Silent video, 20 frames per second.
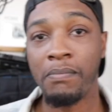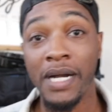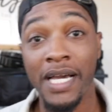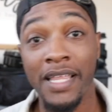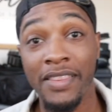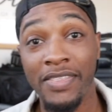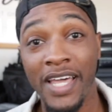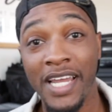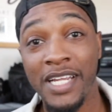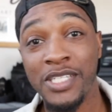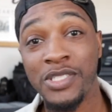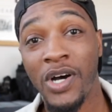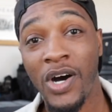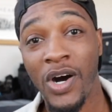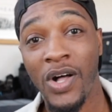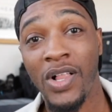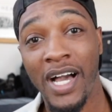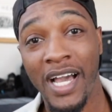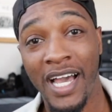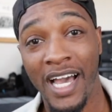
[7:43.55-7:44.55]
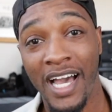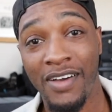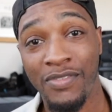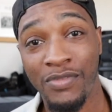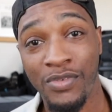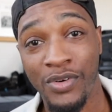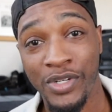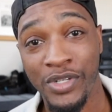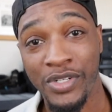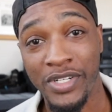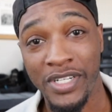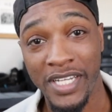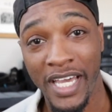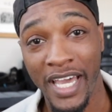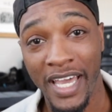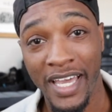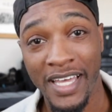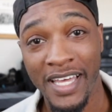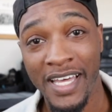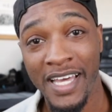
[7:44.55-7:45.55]
But that is all I have for you
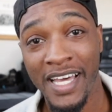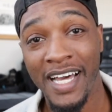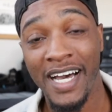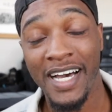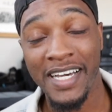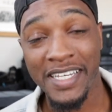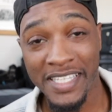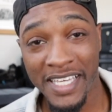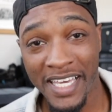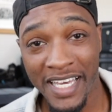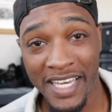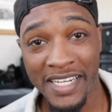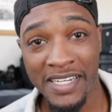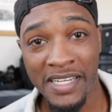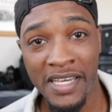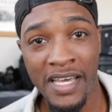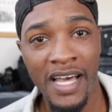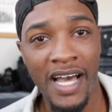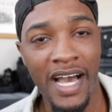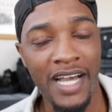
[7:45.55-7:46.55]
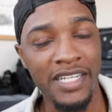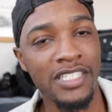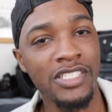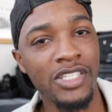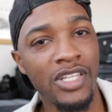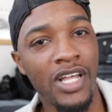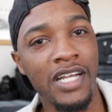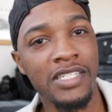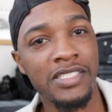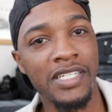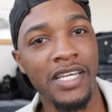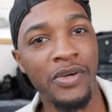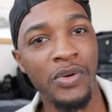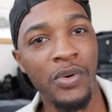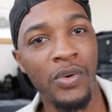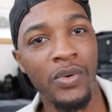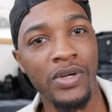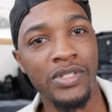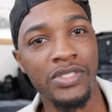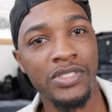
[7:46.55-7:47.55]
today. Again, I just launched a
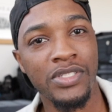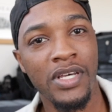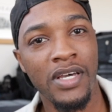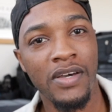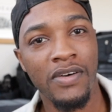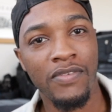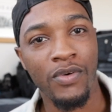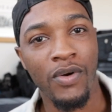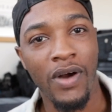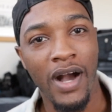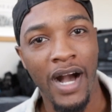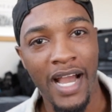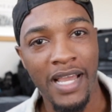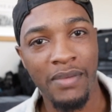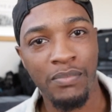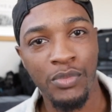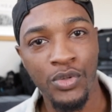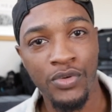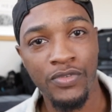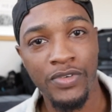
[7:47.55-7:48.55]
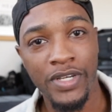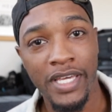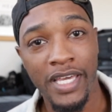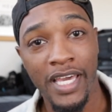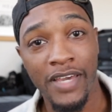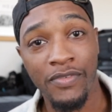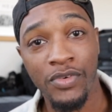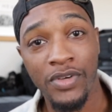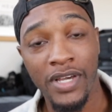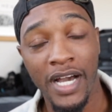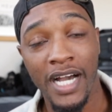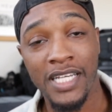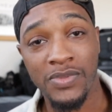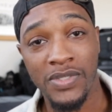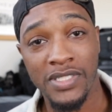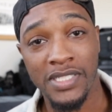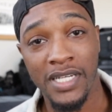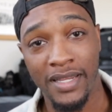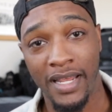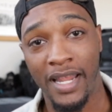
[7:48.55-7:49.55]
course for Imovie. If you guys
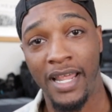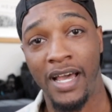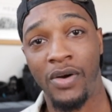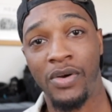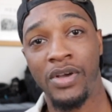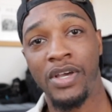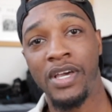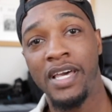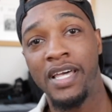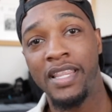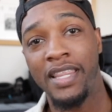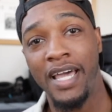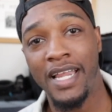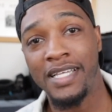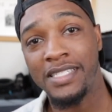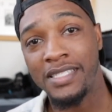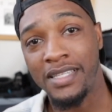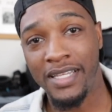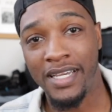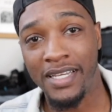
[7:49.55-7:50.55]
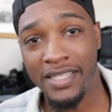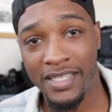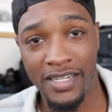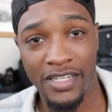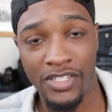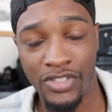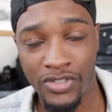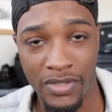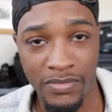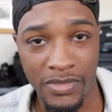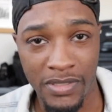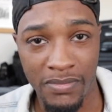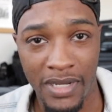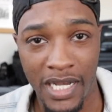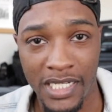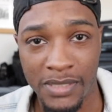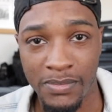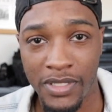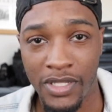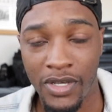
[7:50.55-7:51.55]
want to check that out, that is linked in the description
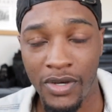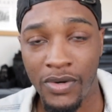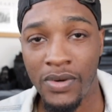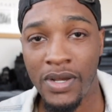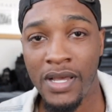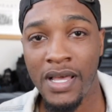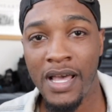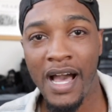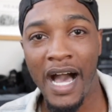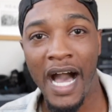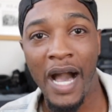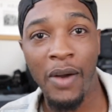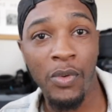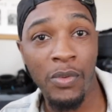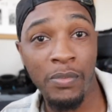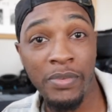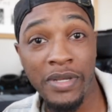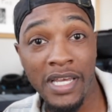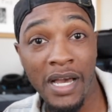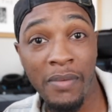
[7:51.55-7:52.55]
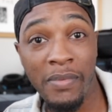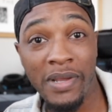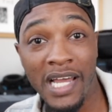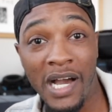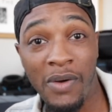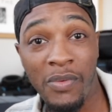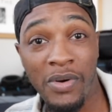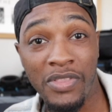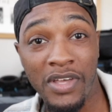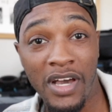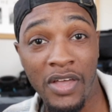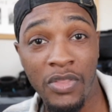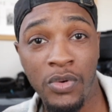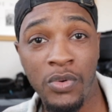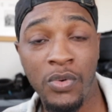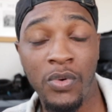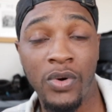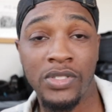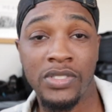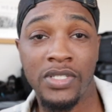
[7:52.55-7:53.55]
box below. I will be coming out with other
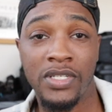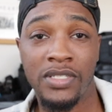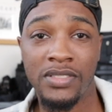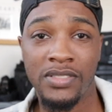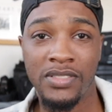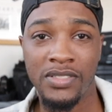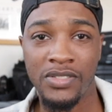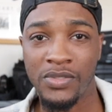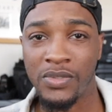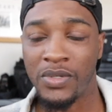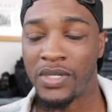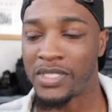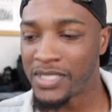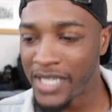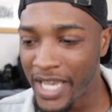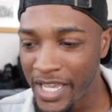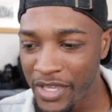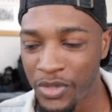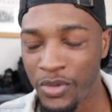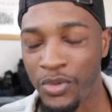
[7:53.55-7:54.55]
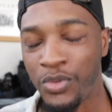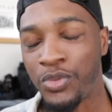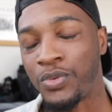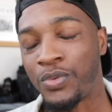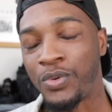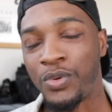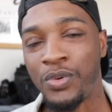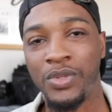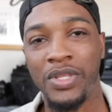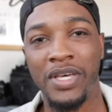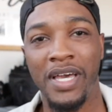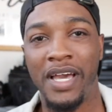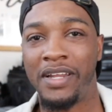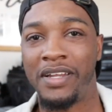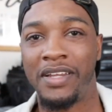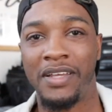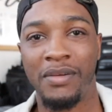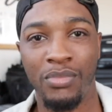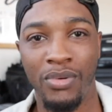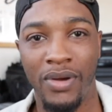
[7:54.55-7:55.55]
courses to take you through the
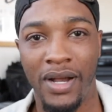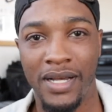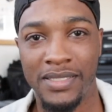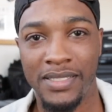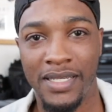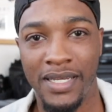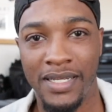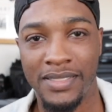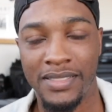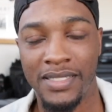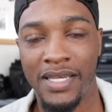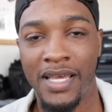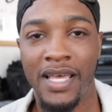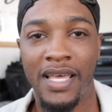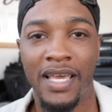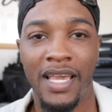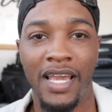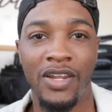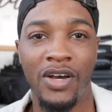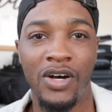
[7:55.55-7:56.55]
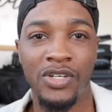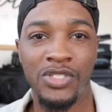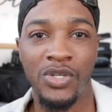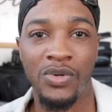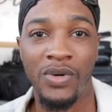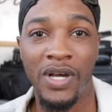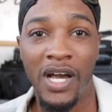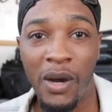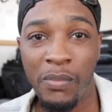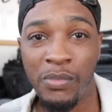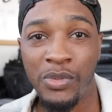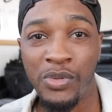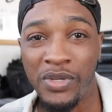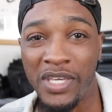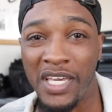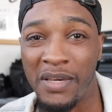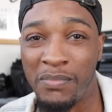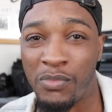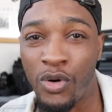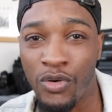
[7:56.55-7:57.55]
editing process and also help you
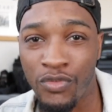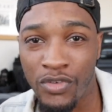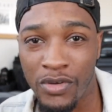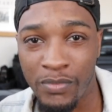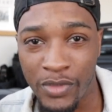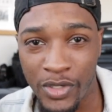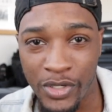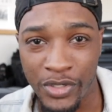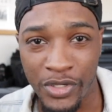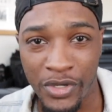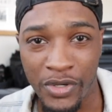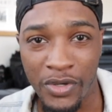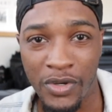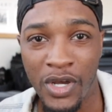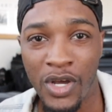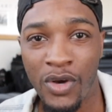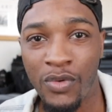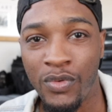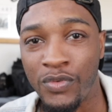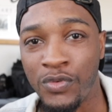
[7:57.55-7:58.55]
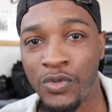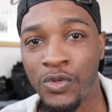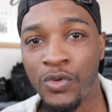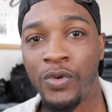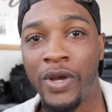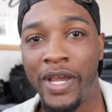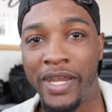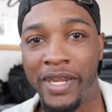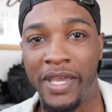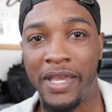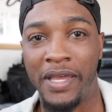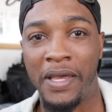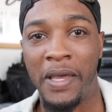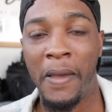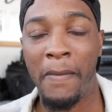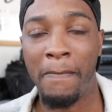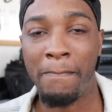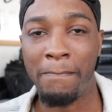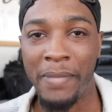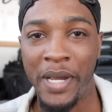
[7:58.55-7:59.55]
get more familiar with creating
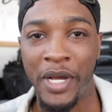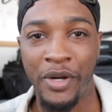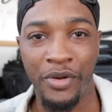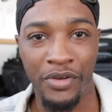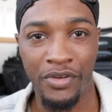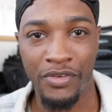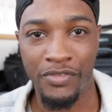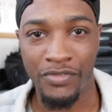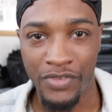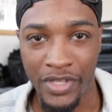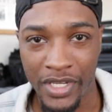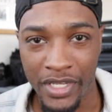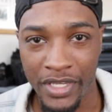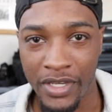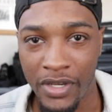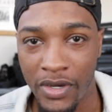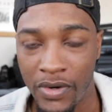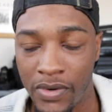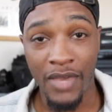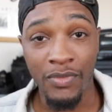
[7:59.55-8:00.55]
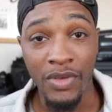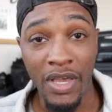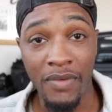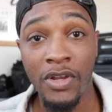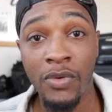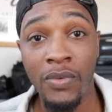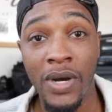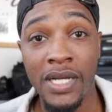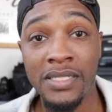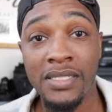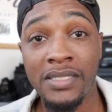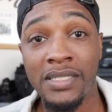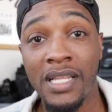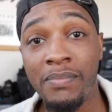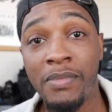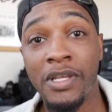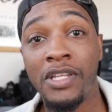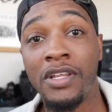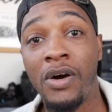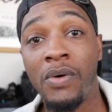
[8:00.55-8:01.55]
better video. If you have any questions,
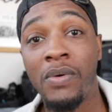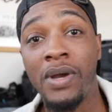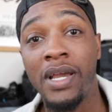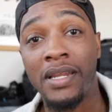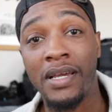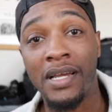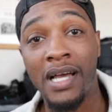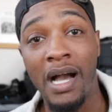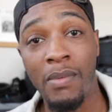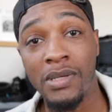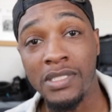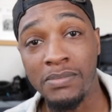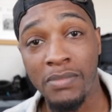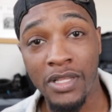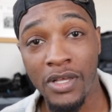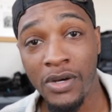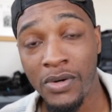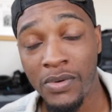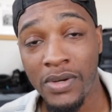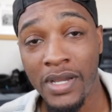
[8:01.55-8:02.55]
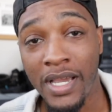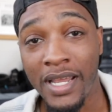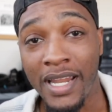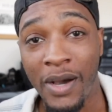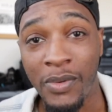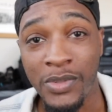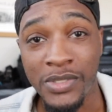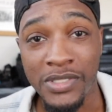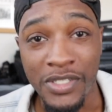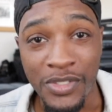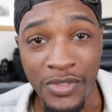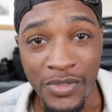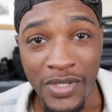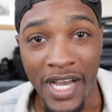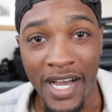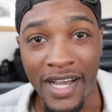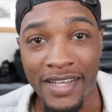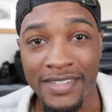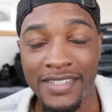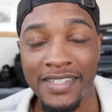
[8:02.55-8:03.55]
let me know in the comments below, and I will see you
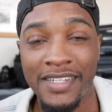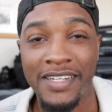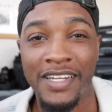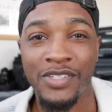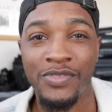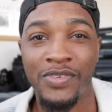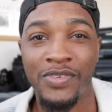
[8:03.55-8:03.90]
guys in the next